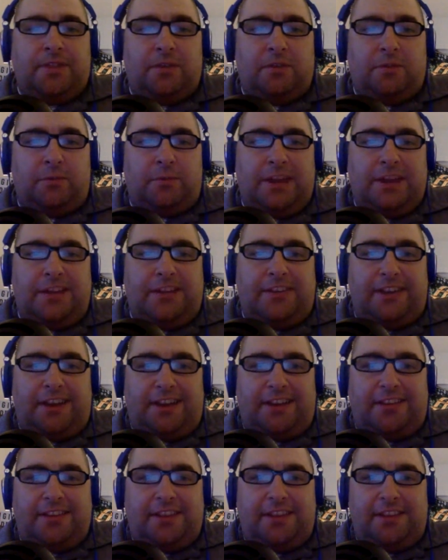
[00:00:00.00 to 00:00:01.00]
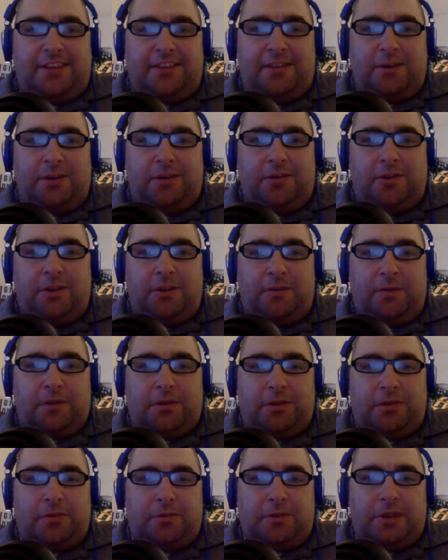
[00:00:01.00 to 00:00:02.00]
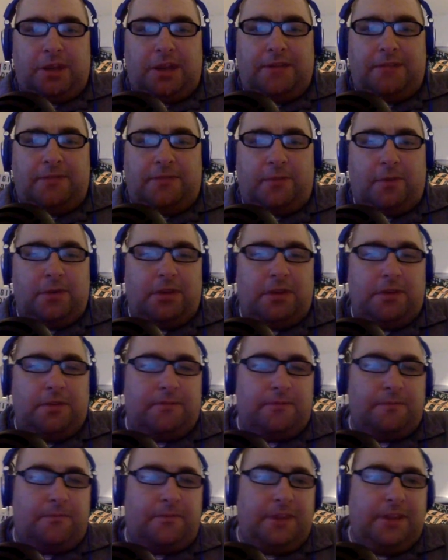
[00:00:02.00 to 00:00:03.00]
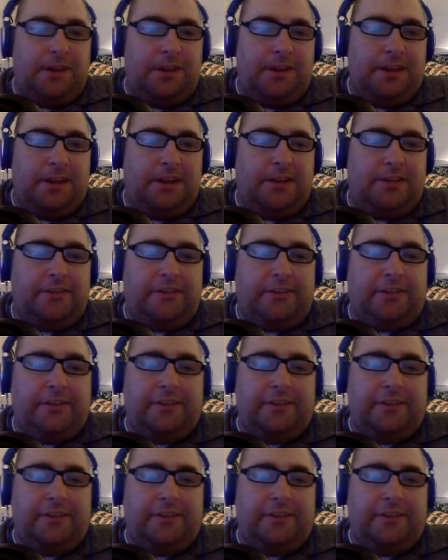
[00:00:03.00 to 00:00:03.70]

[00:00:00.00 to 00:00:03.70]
Rhys Hoskins goes 2 for 3 for the Phillies.